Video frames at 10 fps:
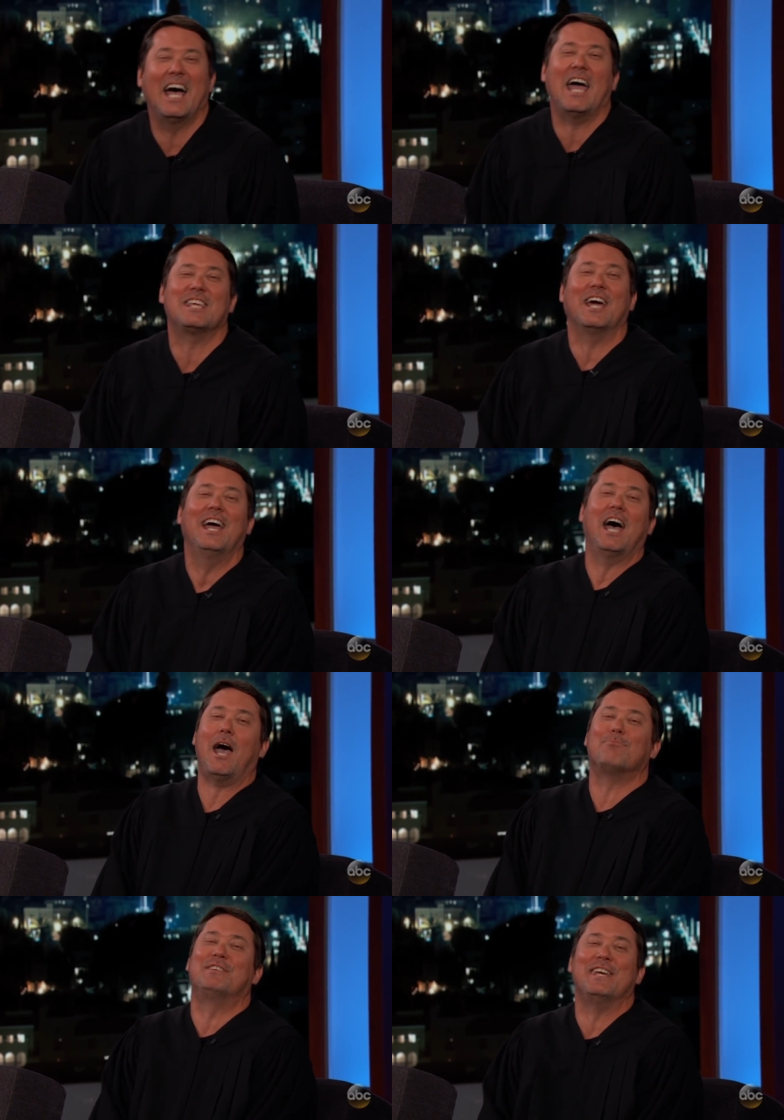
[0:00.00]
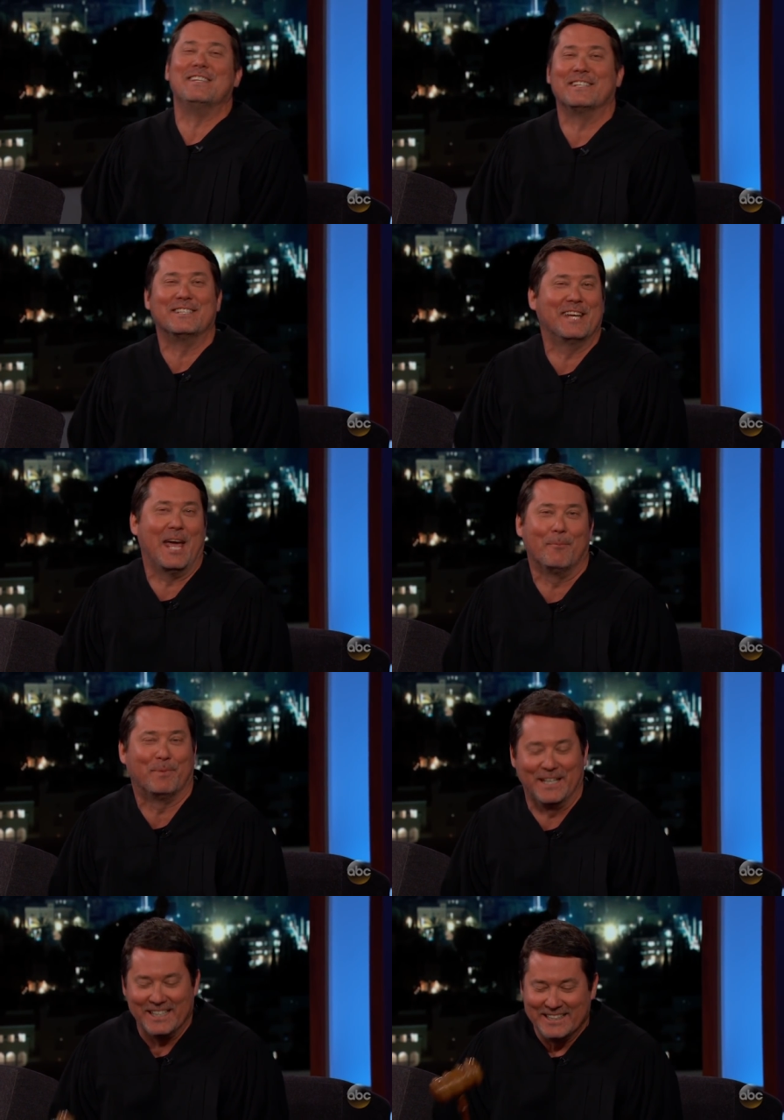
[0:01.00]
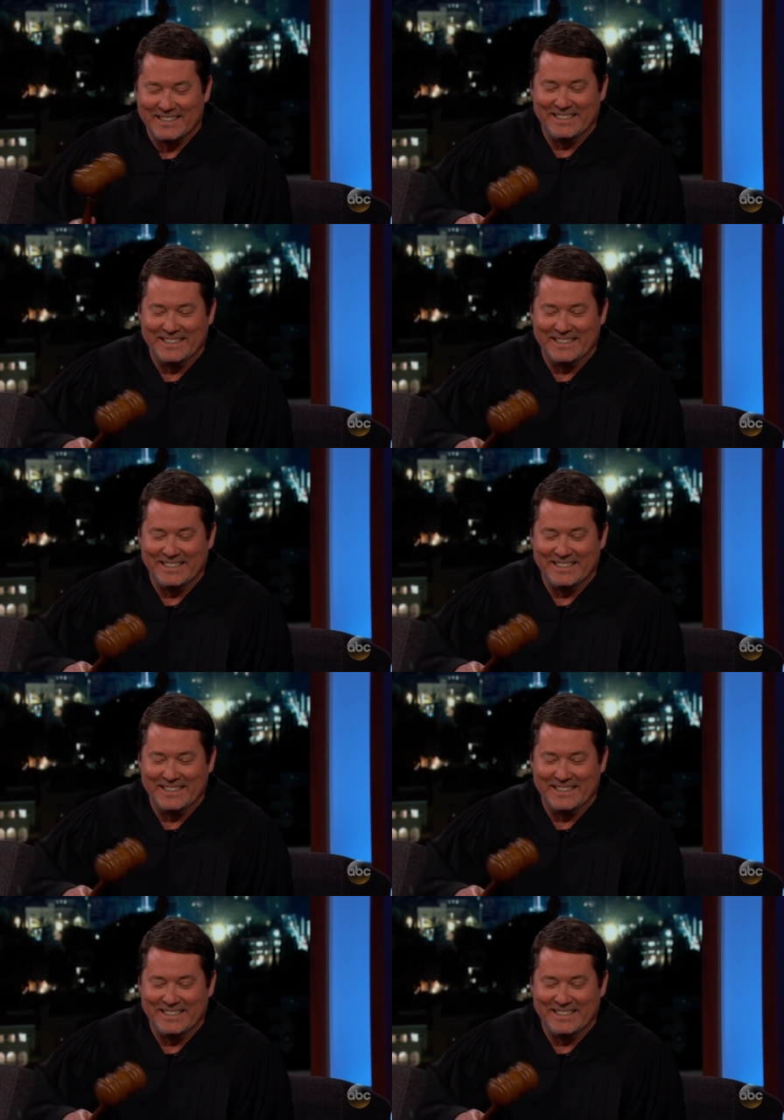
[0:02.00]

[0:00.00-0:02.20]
I, I'm teasing Tampa.